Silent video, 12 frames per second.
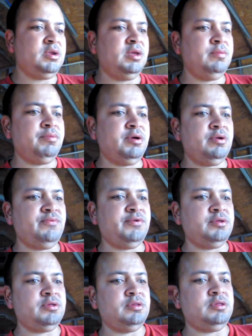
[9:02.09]
Bella versus
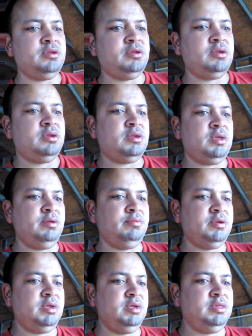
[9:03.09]
Team
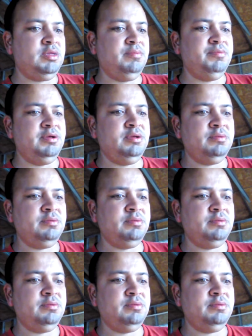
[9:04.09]
TCB.